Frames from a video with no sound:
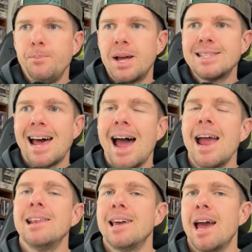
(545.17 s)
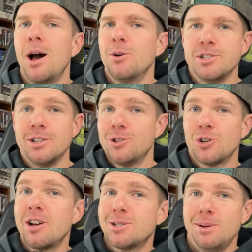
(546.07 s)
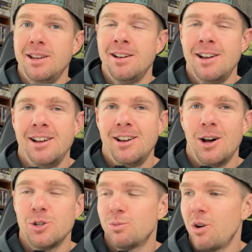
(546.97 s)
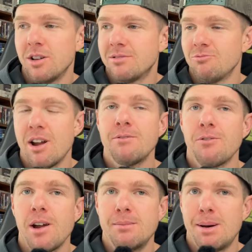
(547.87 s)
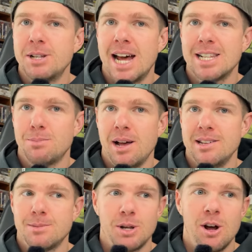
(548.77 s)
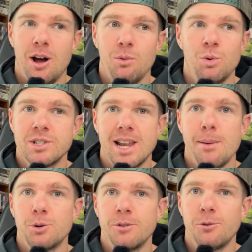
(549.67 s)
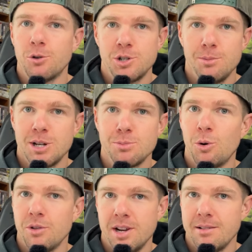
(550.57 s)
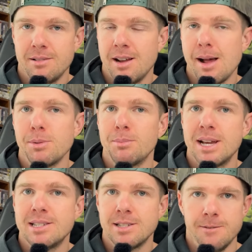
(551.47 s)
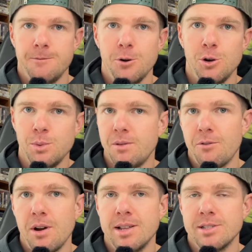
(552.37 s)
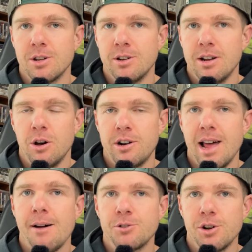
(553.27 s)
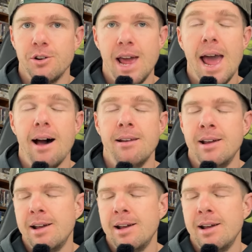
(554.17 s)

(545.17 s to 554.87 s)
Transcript: That's 80 hours. And trust me, I was, I was rent free at mum and dad's place, but I wasn't able to afford too much more than a, a couple of pieces of food with friends on, a, on an afternoon out